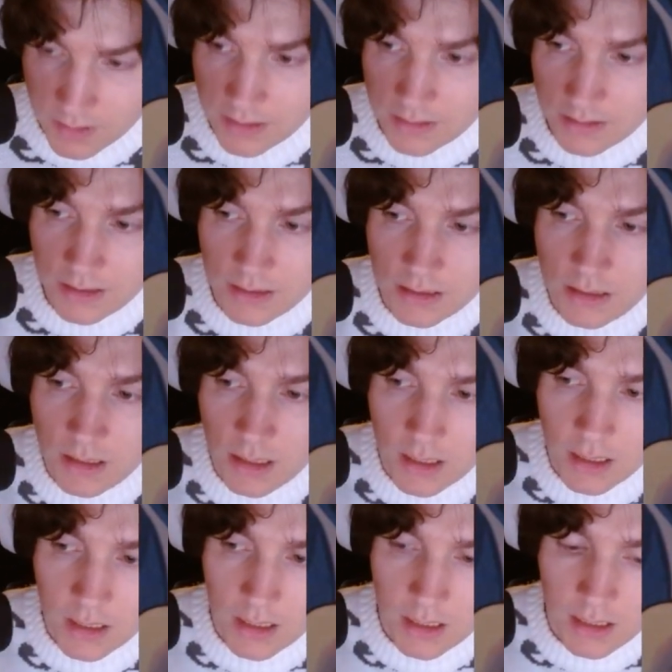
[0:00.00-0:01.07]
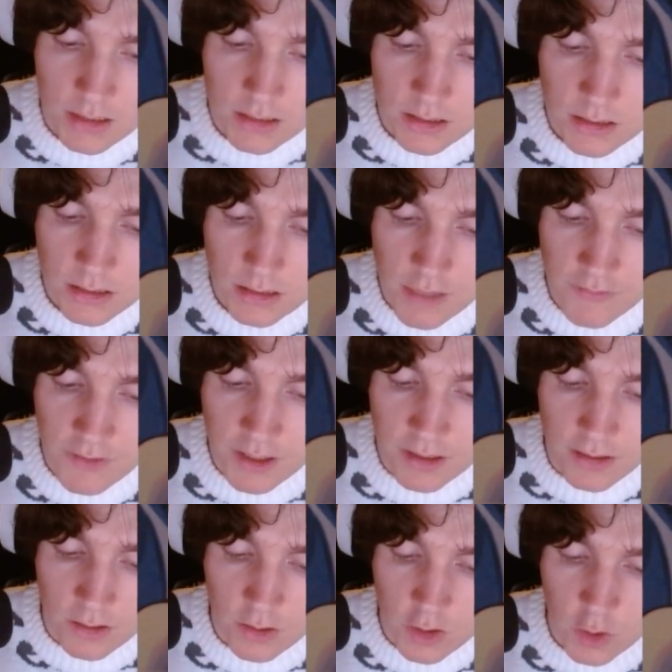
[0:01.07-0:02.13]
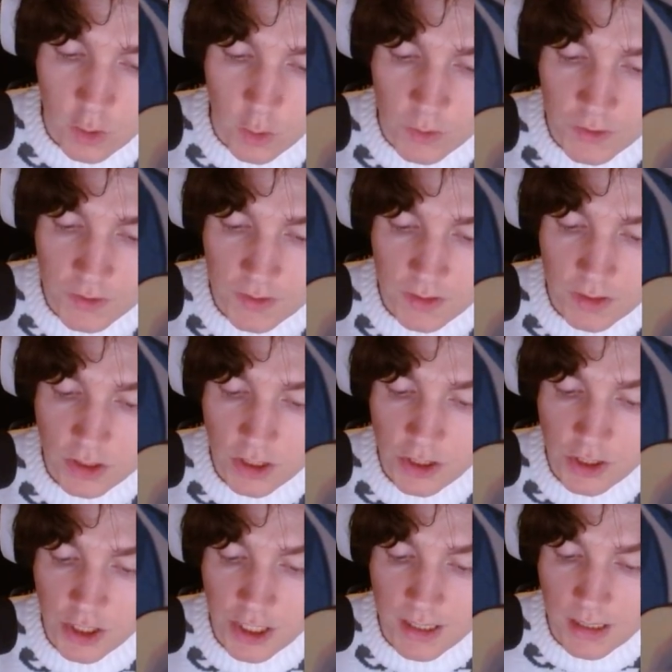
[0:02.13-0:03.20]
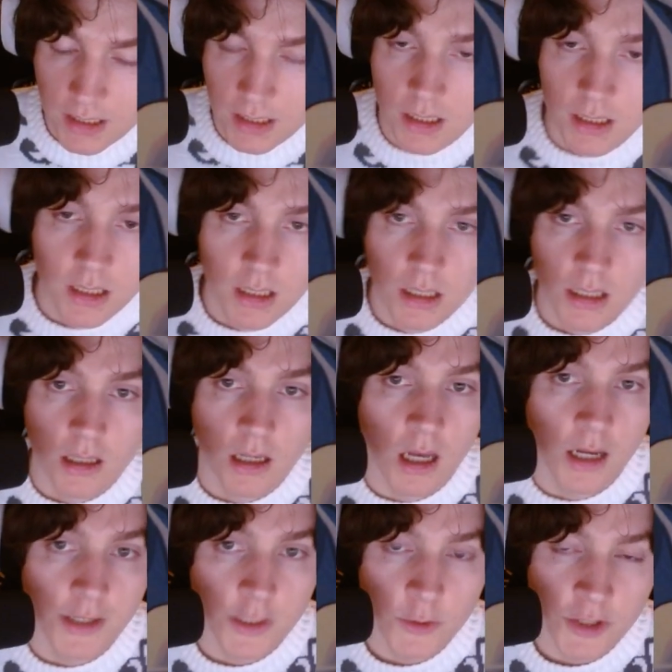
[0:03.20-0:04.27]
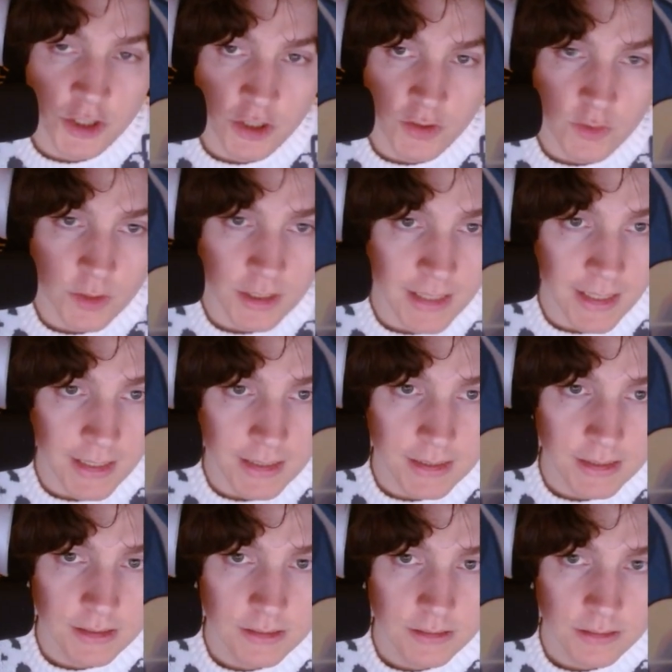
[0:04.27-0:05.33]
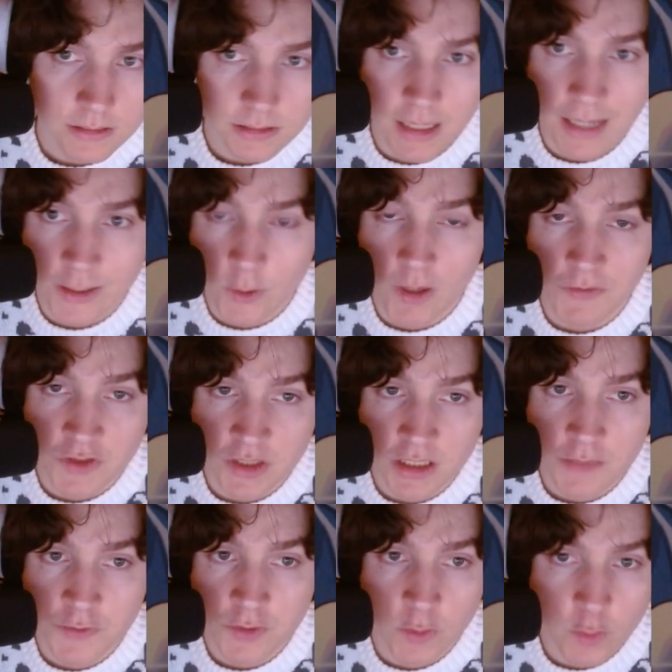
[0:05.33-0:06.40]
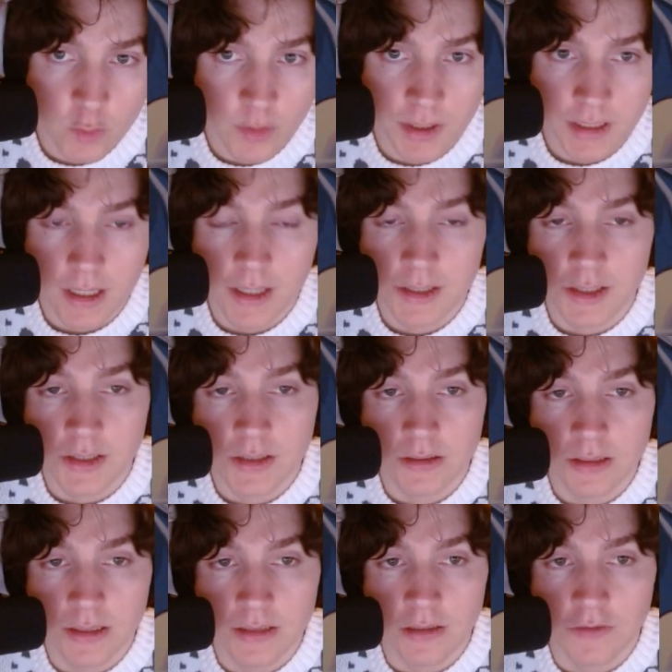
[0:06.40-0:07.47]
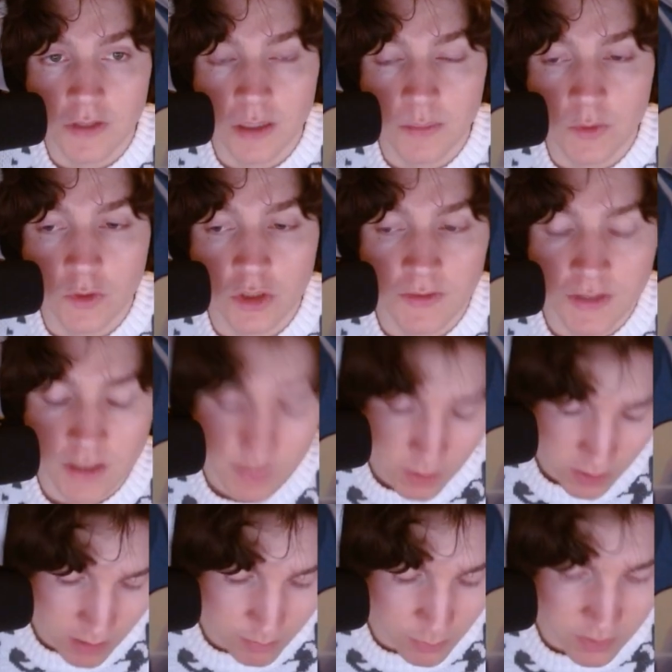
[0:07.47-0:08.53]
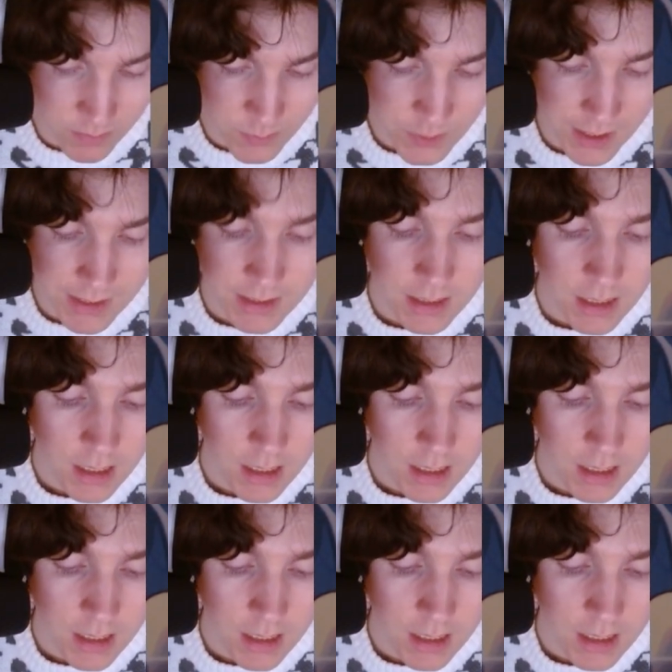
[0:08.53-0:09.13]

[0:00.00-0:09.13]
It is 7 cost Sanji. New addition to the deck. I do have sleeves, don't worry. I just didn't have time to sleeve this up because I bought them today.